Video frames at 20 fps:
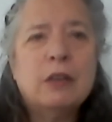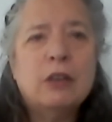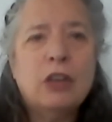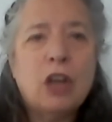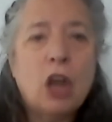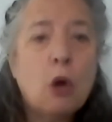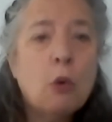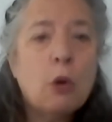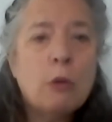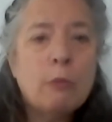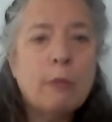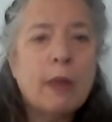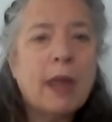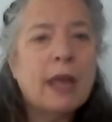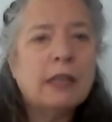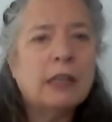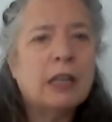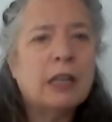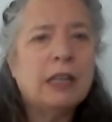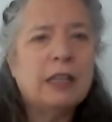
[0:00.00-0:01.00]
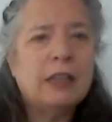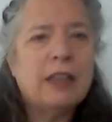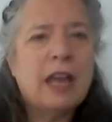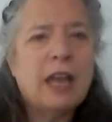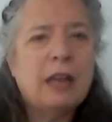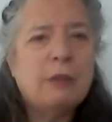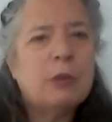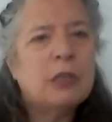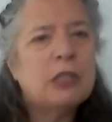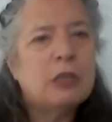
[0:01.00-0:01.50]
know a man like
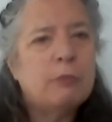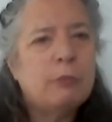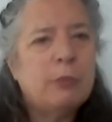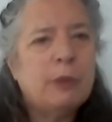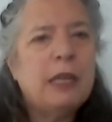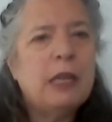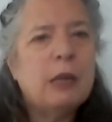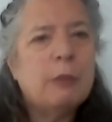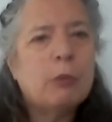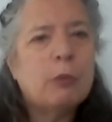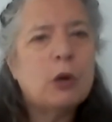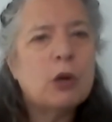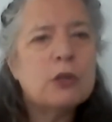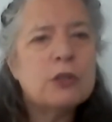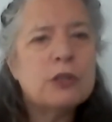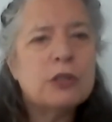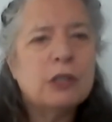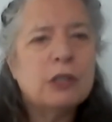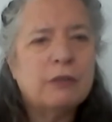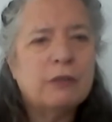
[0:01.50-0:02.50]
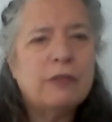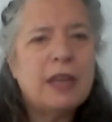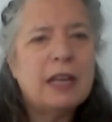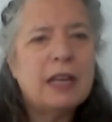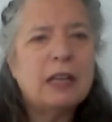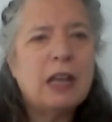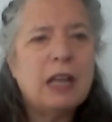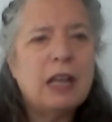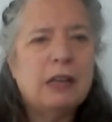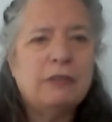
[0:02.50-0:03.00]
that, but to be a person of
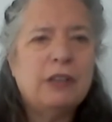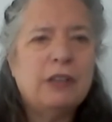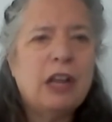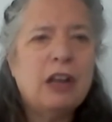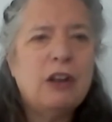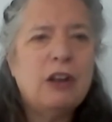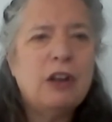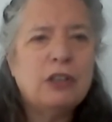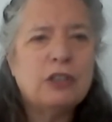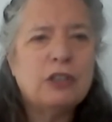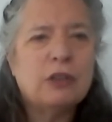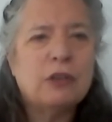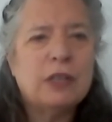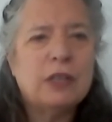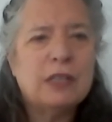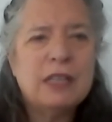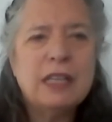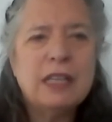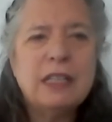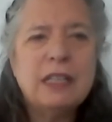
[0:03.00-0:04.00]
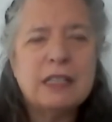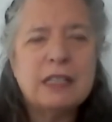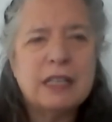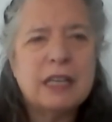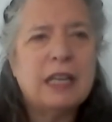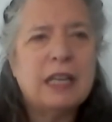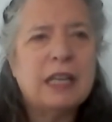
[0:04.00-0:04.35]
that kind of character and dignity.